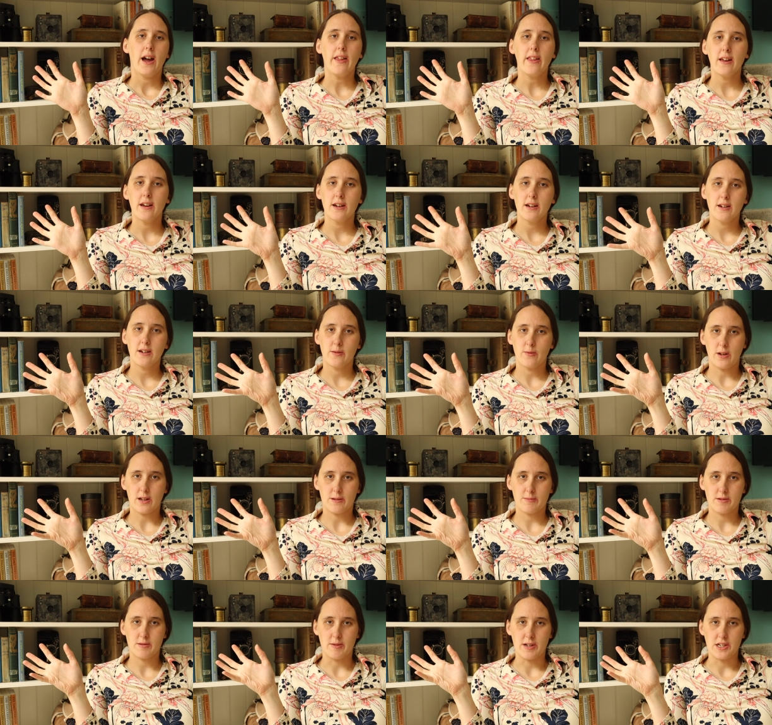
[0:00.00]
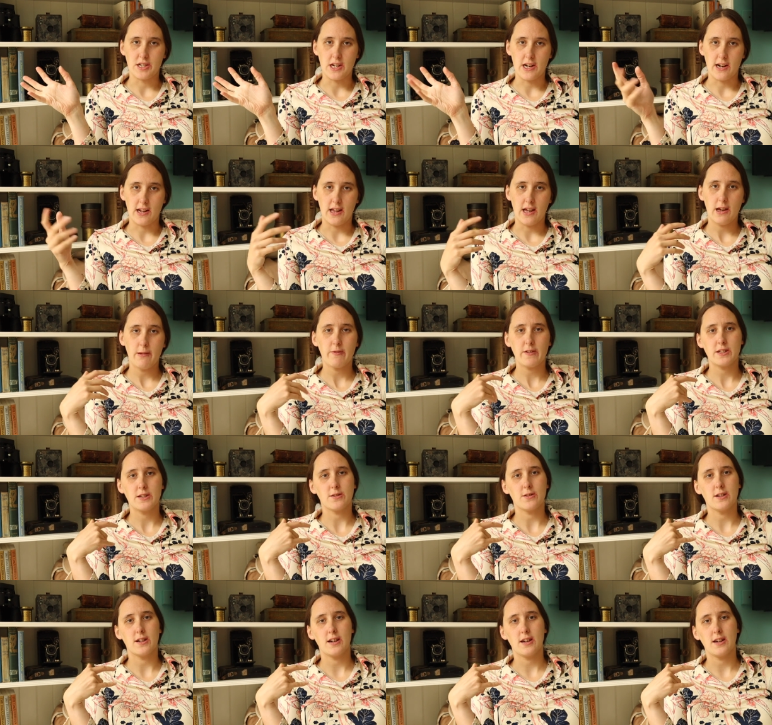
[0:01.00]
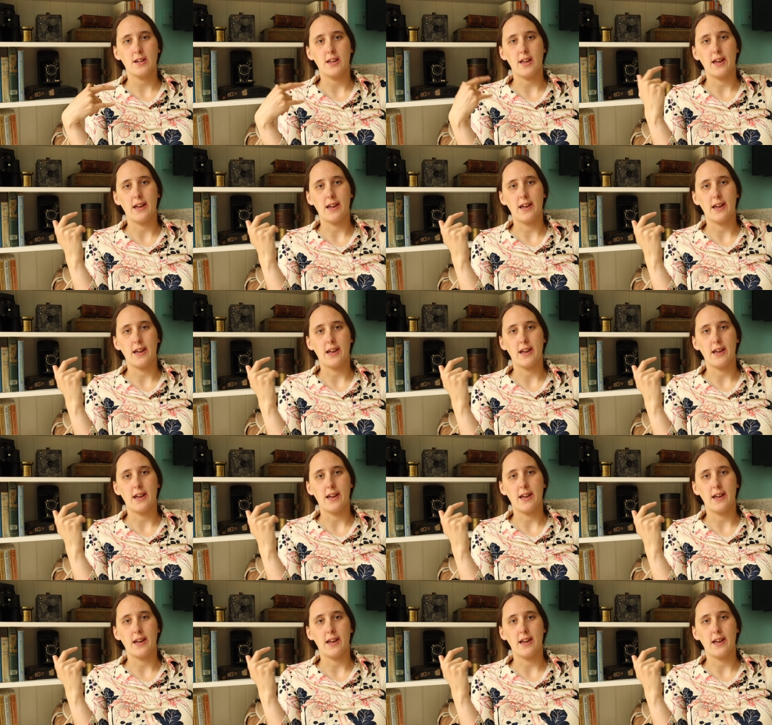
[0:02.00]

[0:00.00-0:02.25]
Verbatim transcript: Hello and welcome to my channel. I'm Victoria,